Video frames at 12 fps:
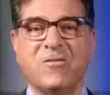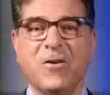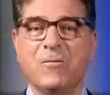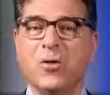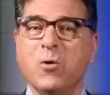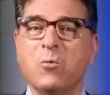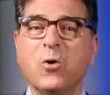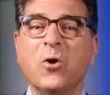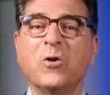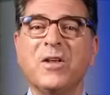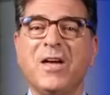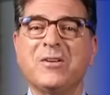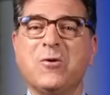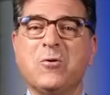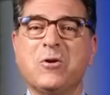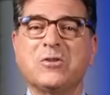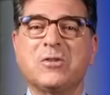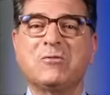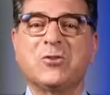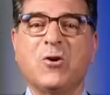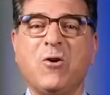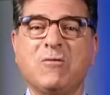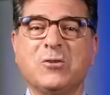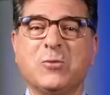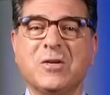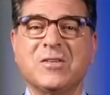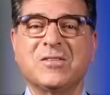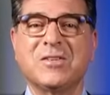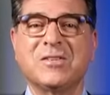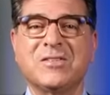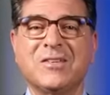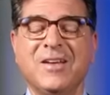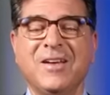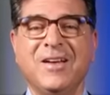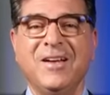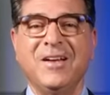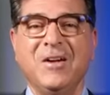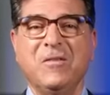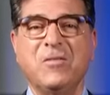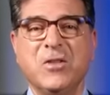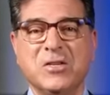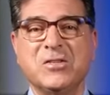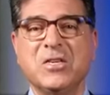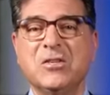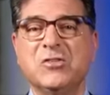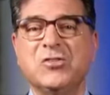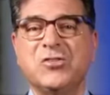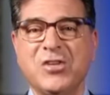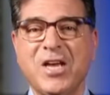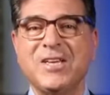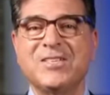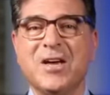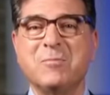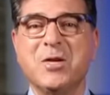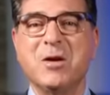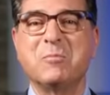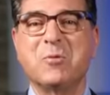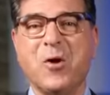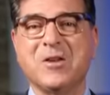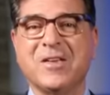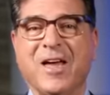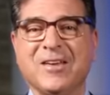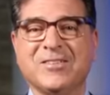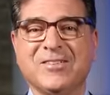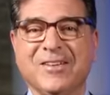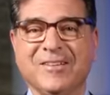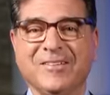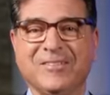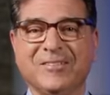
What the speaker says: From the world headquarters of Jehovah's Witnesses, this is JW Broadcasting.